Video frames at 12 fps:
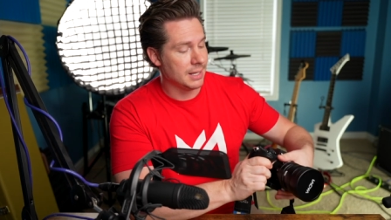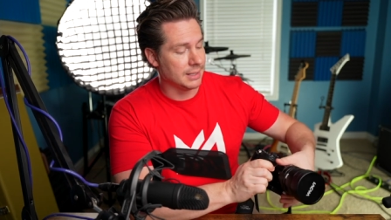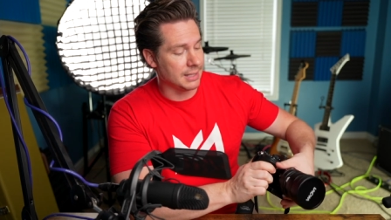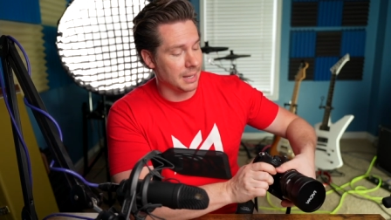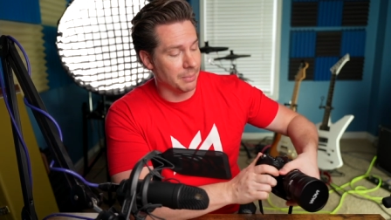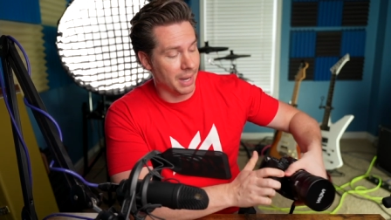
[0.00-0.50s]

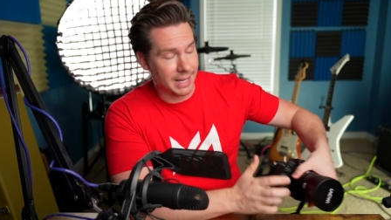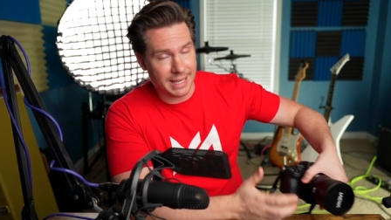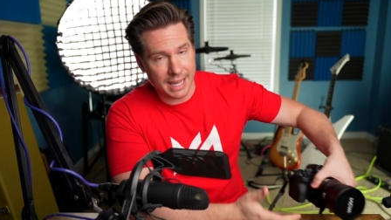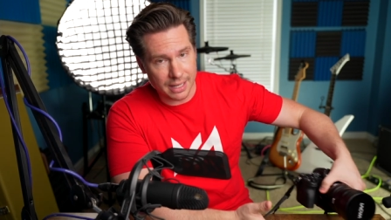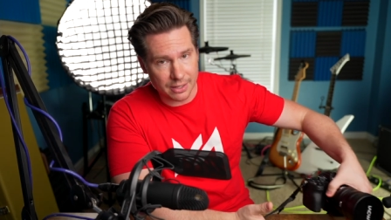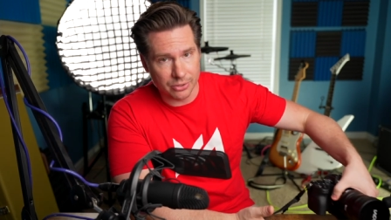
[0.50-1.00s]
say my
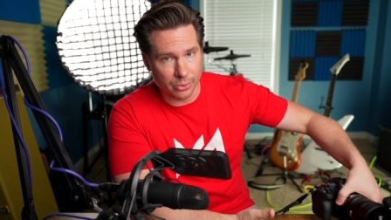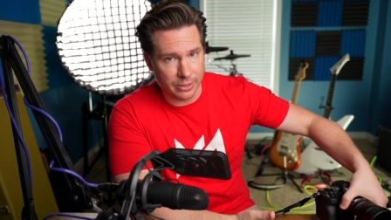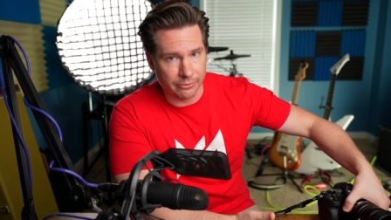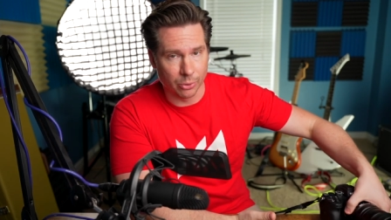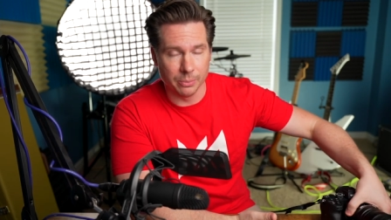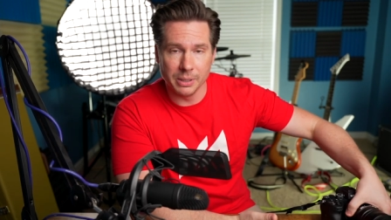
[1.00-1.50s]
Canon
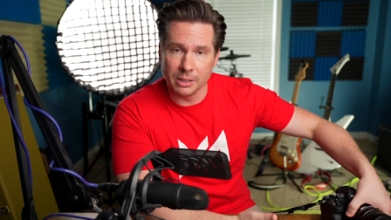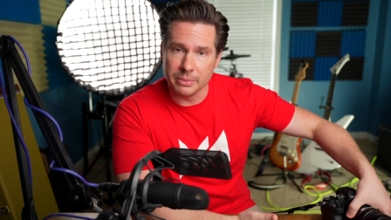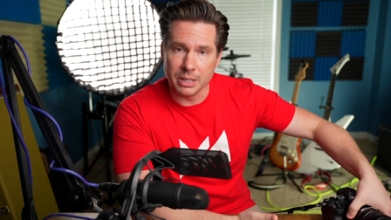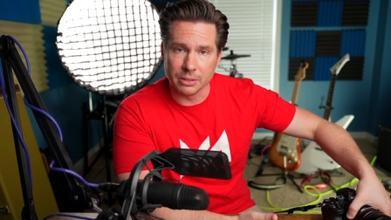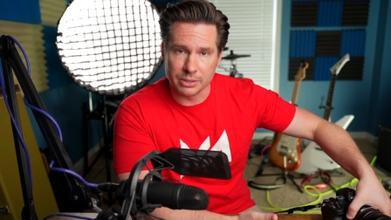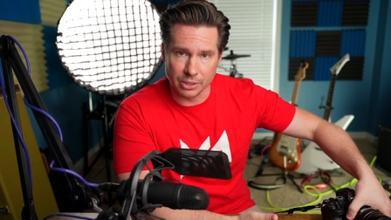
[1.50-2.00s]
24
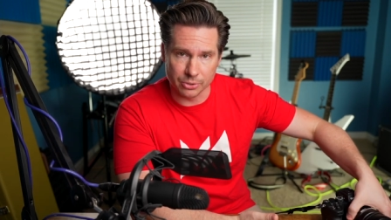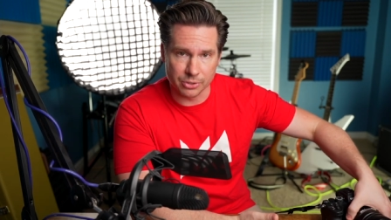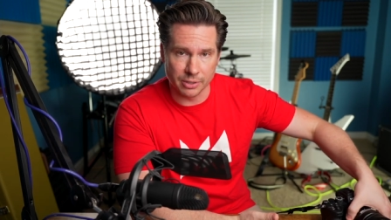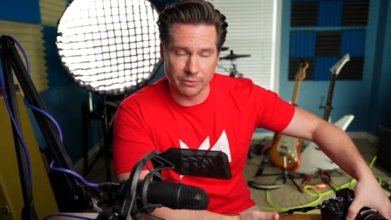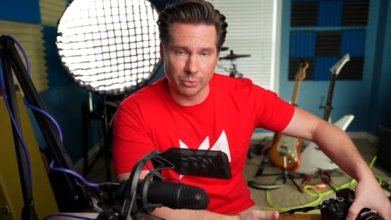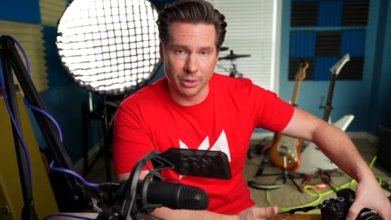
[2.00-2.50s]
millimeter tilt
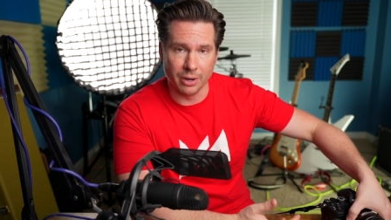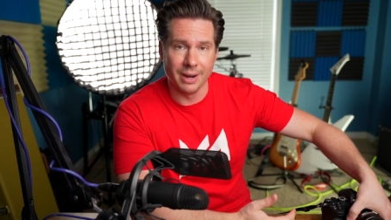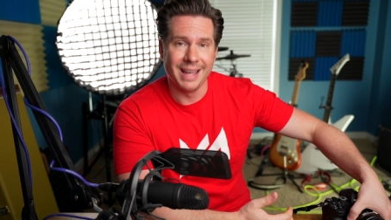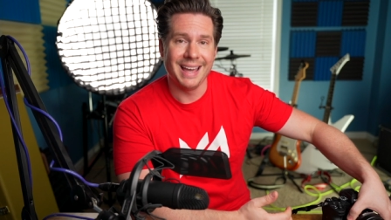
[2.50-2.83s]
shift where